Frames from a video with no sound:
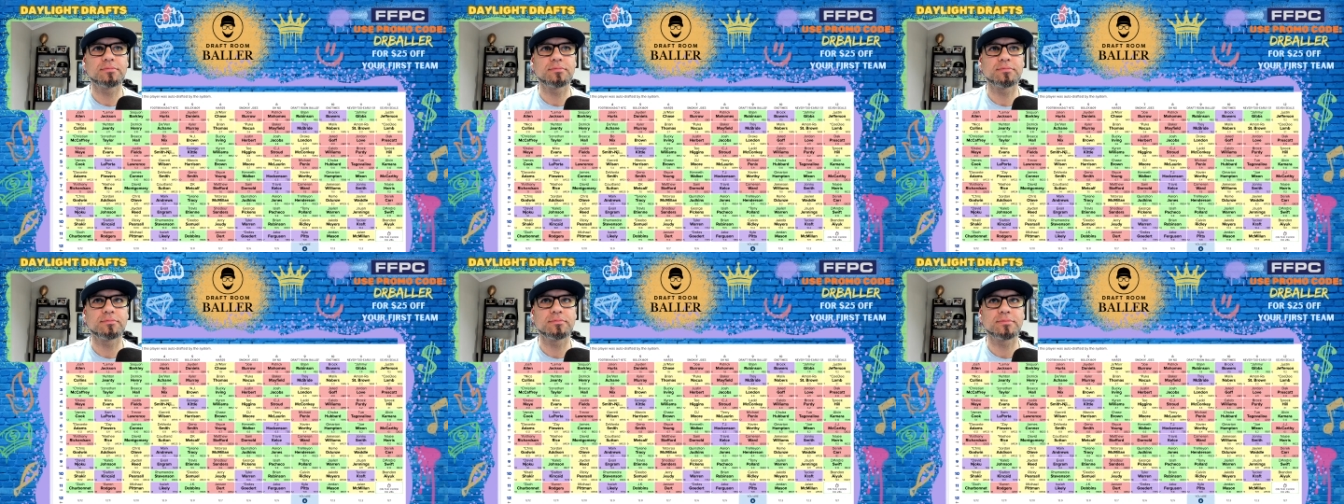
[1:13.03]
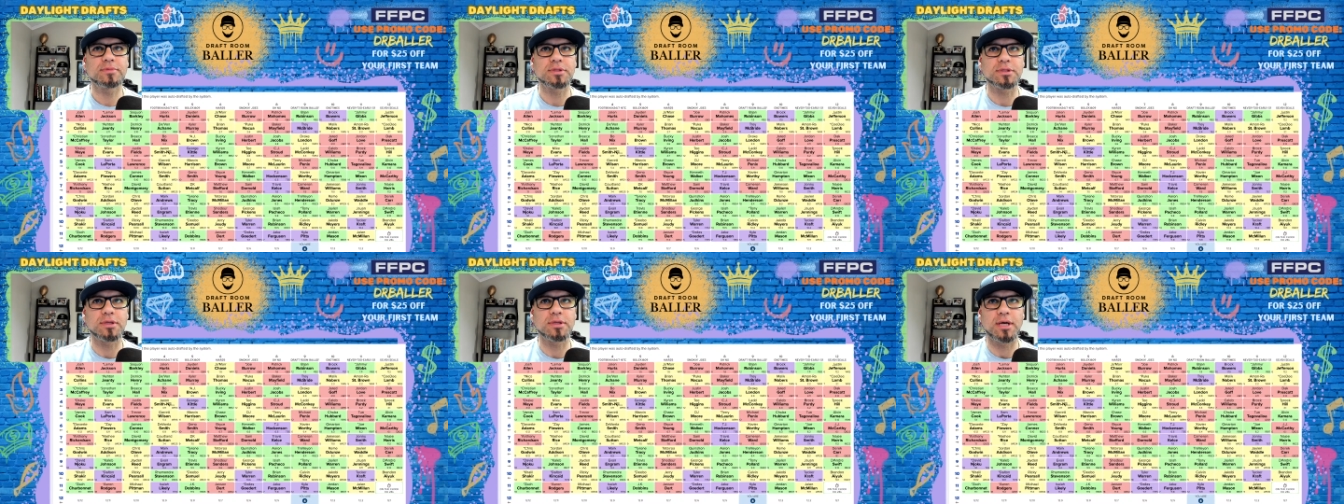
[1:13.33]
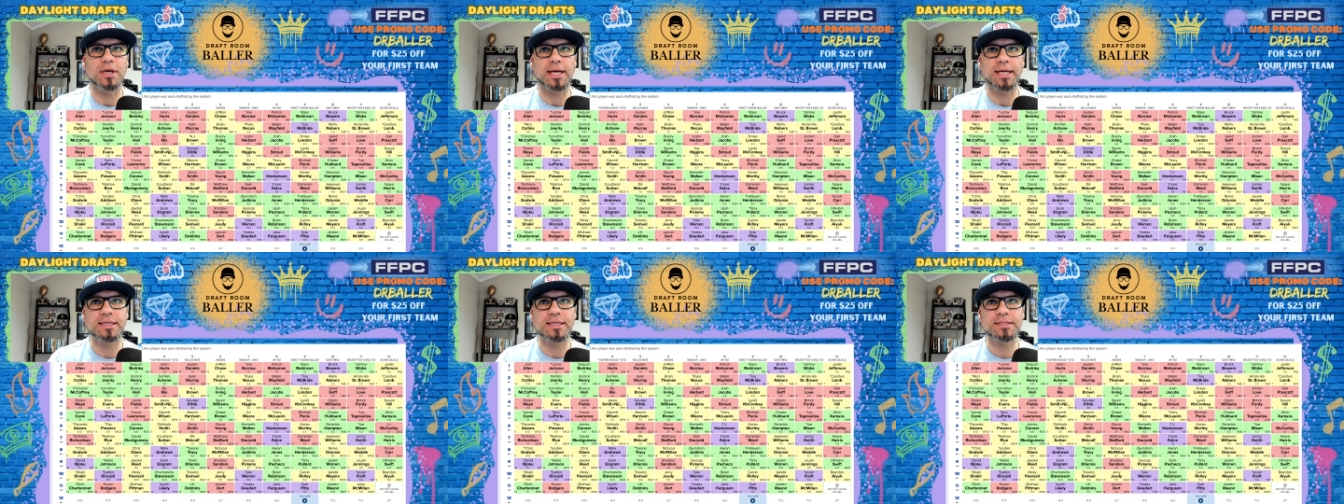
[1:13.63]
So
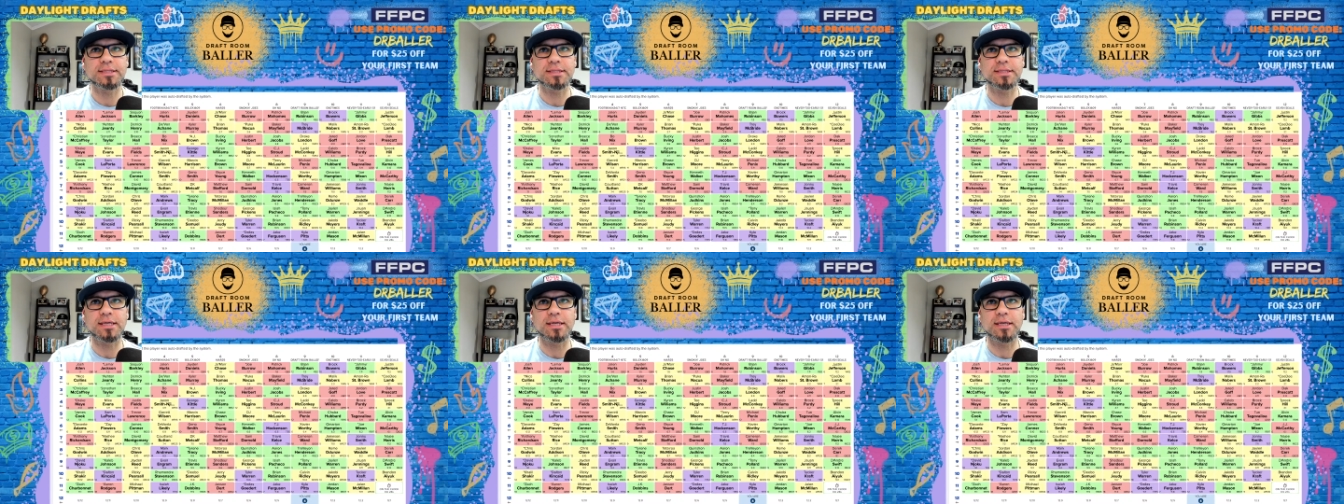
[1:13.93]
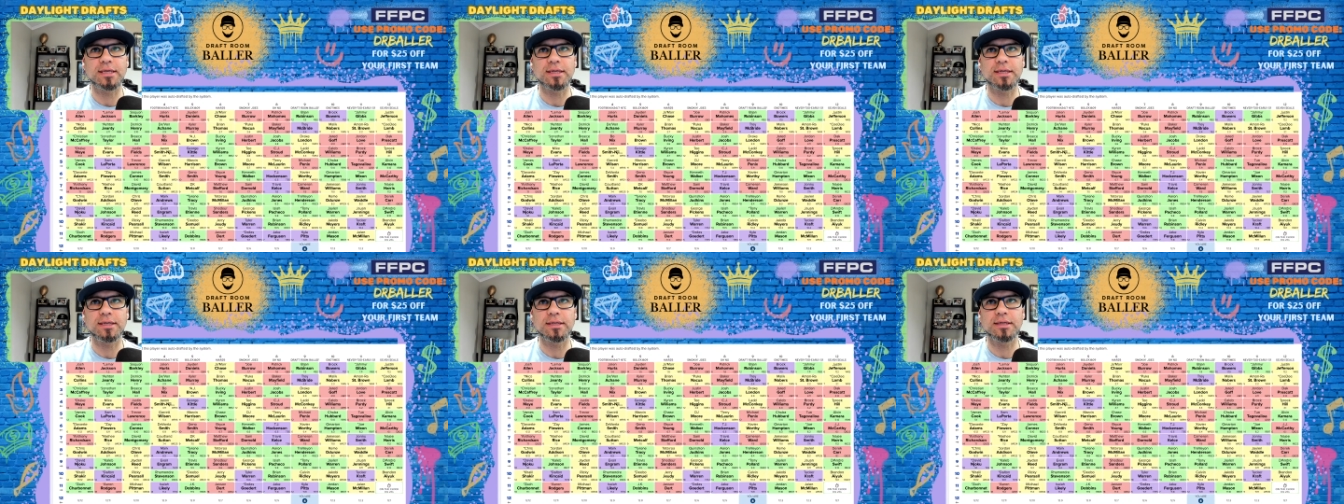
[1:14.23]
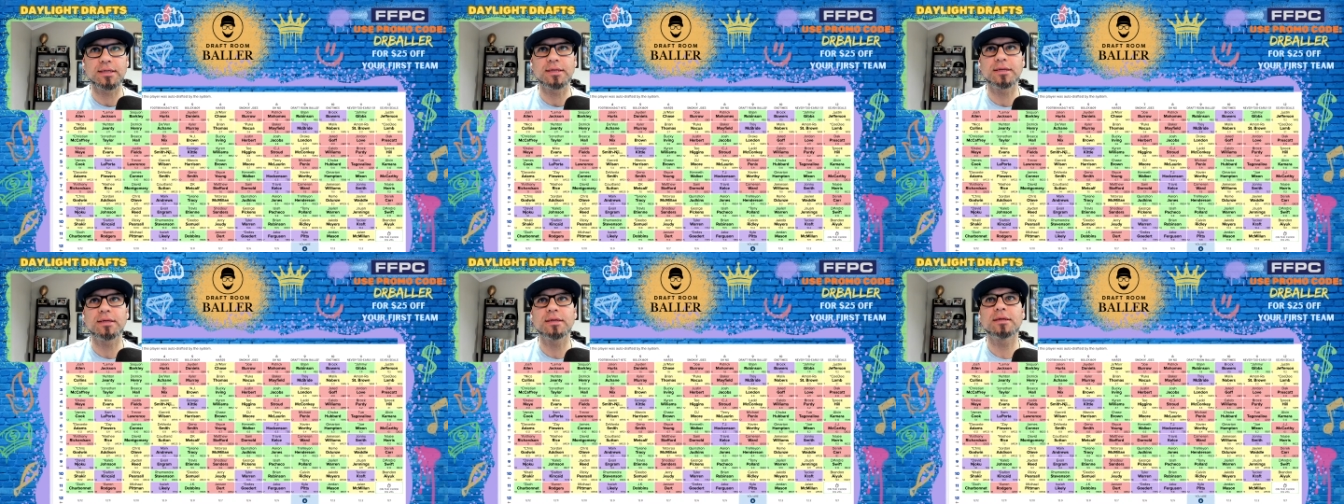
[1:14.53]
I guess
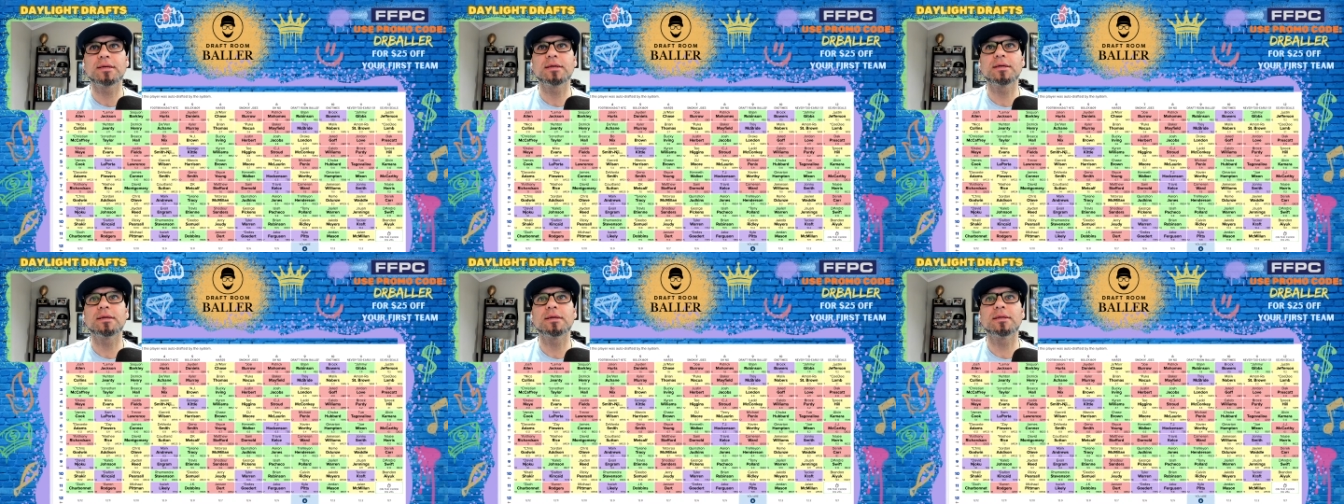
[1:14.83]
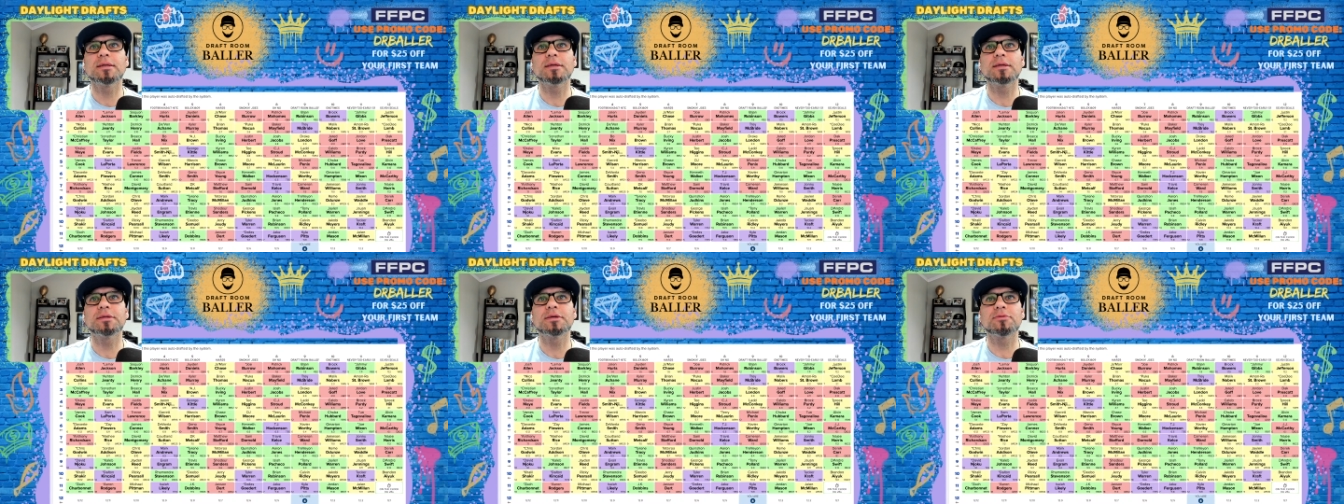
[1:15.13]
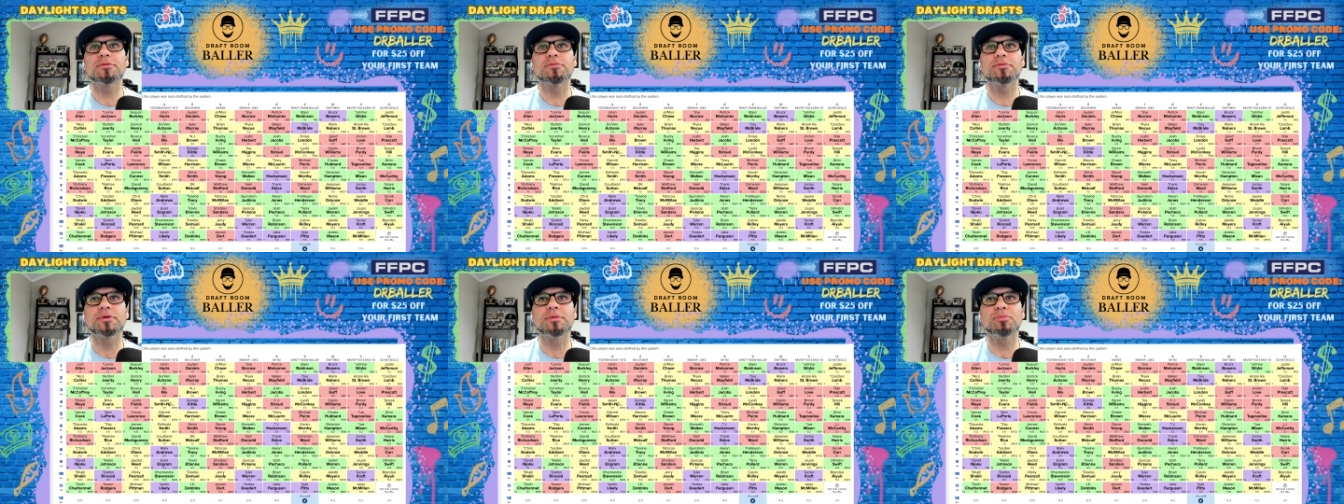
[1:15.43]
need to
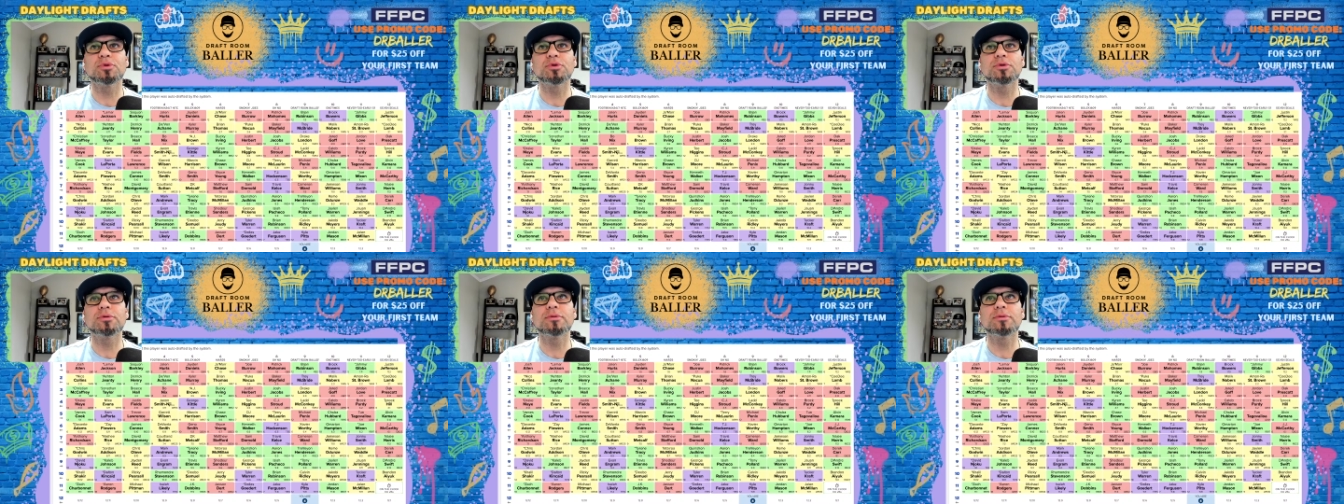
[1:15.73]
reboot.